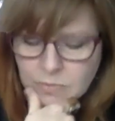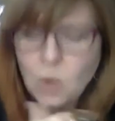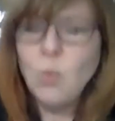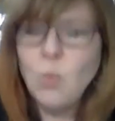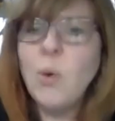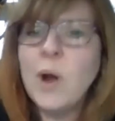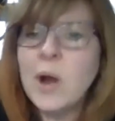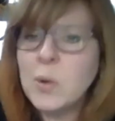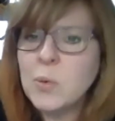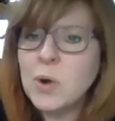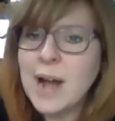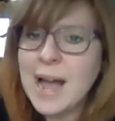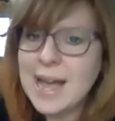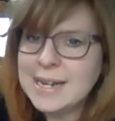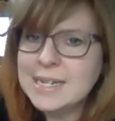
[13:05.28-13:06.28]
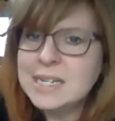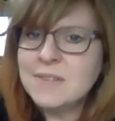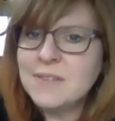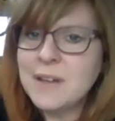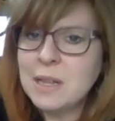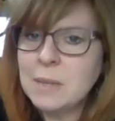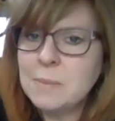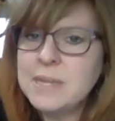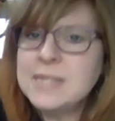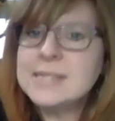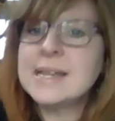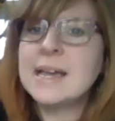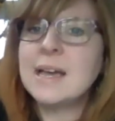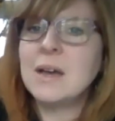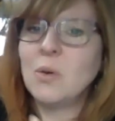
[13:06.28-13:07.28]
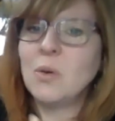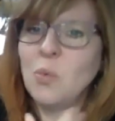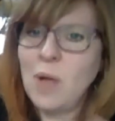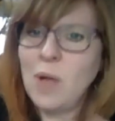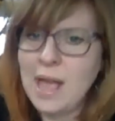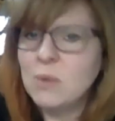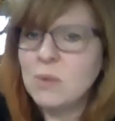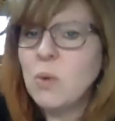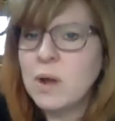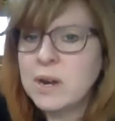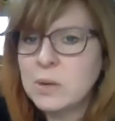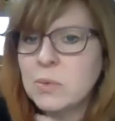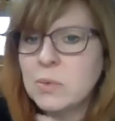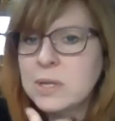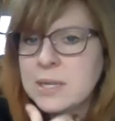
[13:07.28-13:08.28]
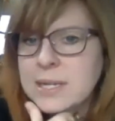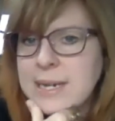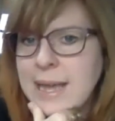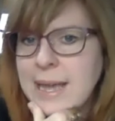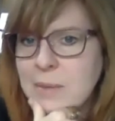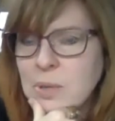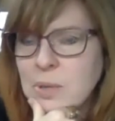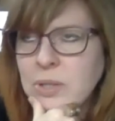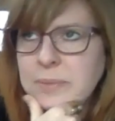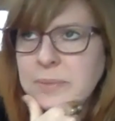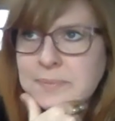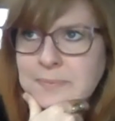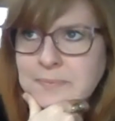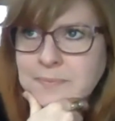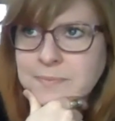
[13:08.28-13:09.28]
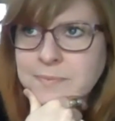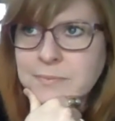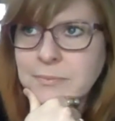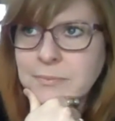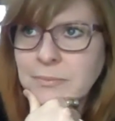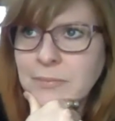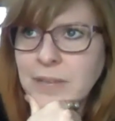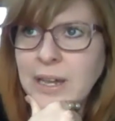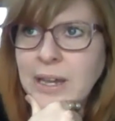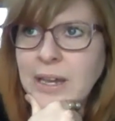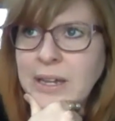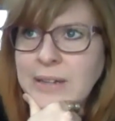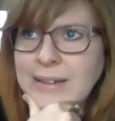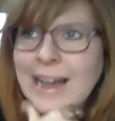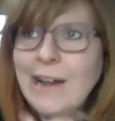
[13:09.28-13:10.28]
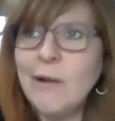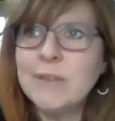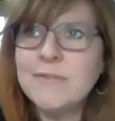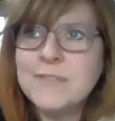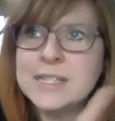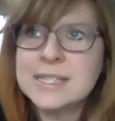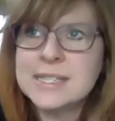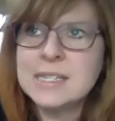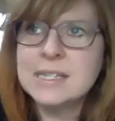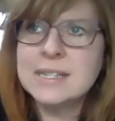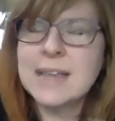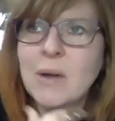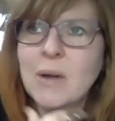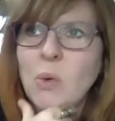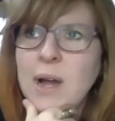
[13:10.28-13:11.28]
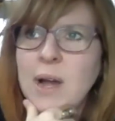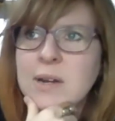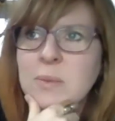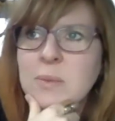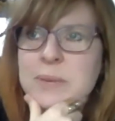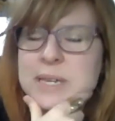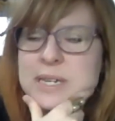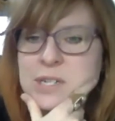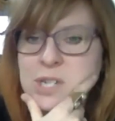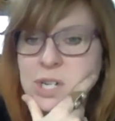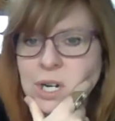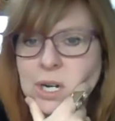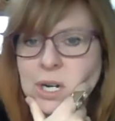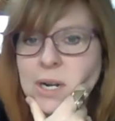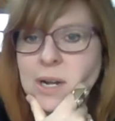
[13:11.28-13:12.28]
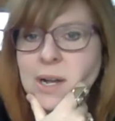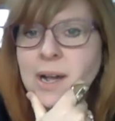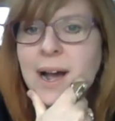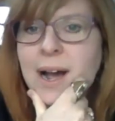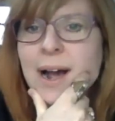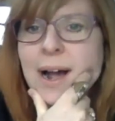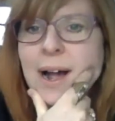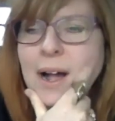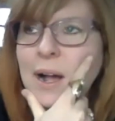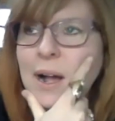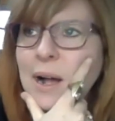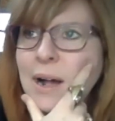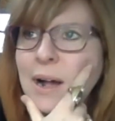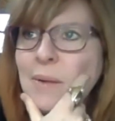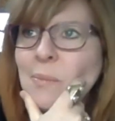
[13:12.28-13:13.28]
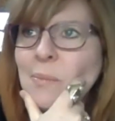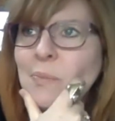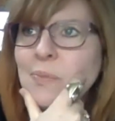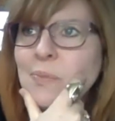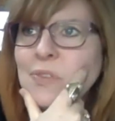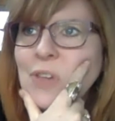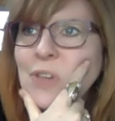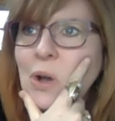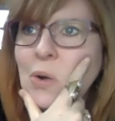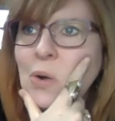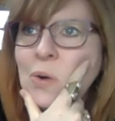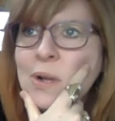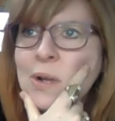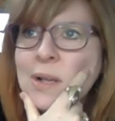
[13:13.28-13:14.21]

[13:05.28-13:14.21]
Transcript: where we're at in development and what it will enable and how it fits into that wider picture. So